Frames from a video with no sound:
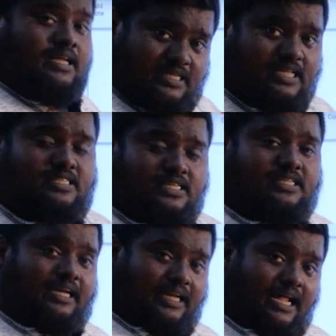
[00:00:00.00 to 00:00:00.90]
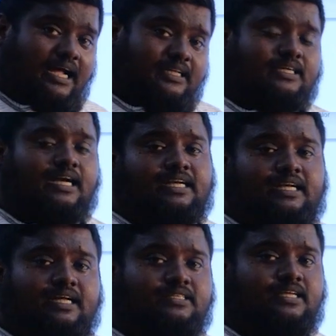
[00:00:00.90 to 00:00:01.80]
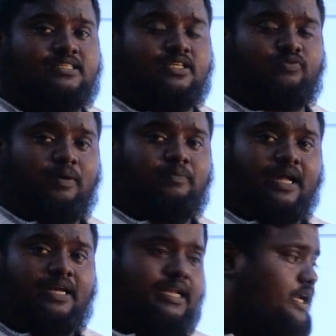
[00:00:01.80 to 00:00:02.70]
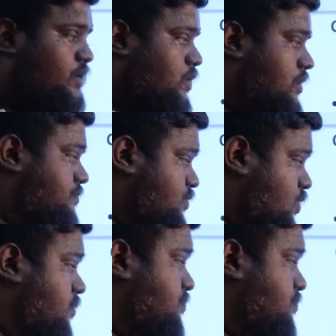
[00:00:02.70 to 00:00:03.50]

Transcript: census, and India is conducting its census from 1881. So